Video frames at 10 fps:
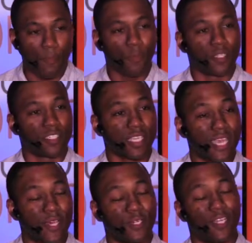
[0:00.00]
step on the
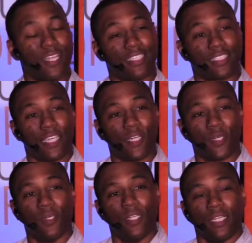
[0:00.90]
scale and the
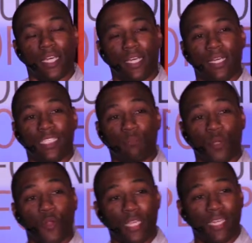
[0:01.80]
scale is
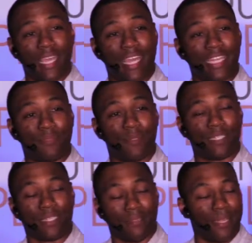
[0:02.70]
broken and it's
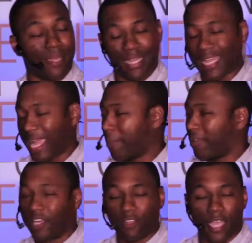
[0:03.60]
been not
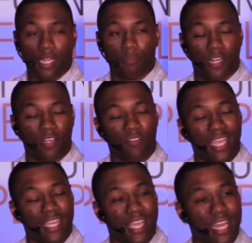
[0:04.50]
calibrated
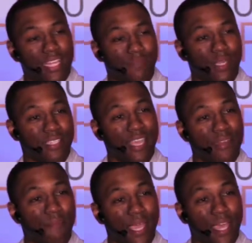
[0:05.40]
right, and it's been
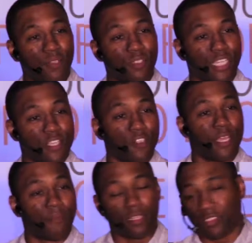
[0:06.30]
10 pounds, saying
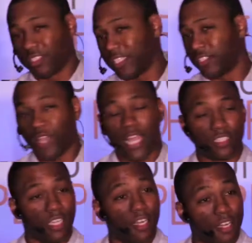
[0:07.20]
you're 10 pounds less than you
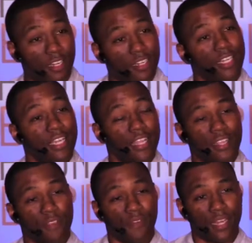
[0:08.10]
actually are,
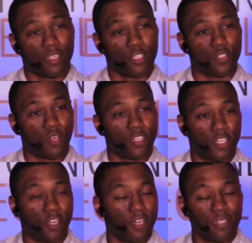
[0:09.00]
and then you find out that you
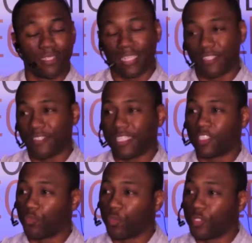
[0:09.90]
aren't. Like,
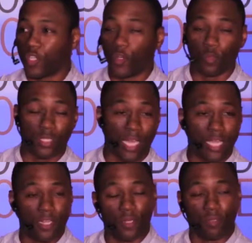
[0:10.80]
that just ruins your whole
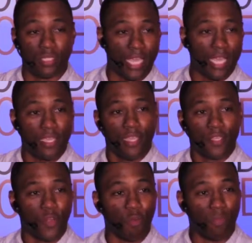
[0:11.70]
diet, your whole day,
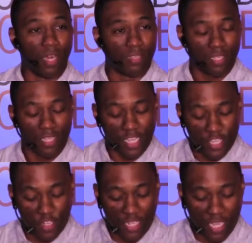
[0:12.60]
your whole month,
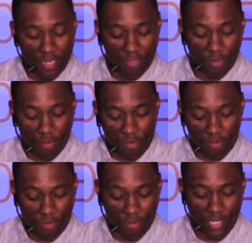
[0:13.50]
and you're done. You
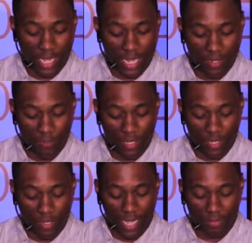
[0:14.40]
throw the diet
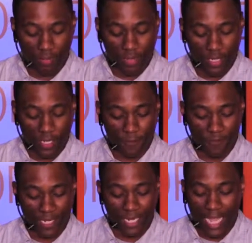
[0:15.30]
out the
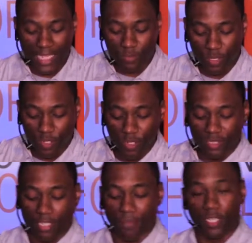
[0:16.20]
window. And the last one,
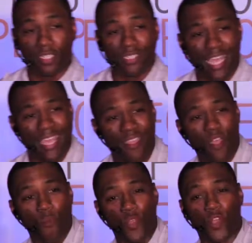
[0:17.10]
it's not going to be a good
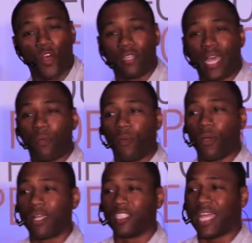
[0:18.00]
day when you call
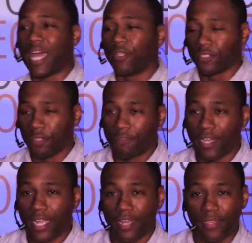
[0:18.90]
911 because your house is
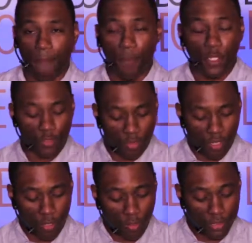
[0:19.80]
on fire and they put
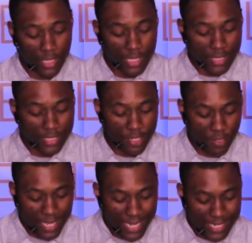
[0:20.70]
you on hold.
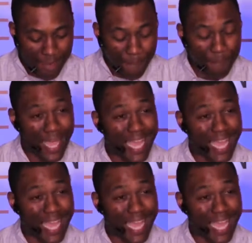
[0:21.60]
That is a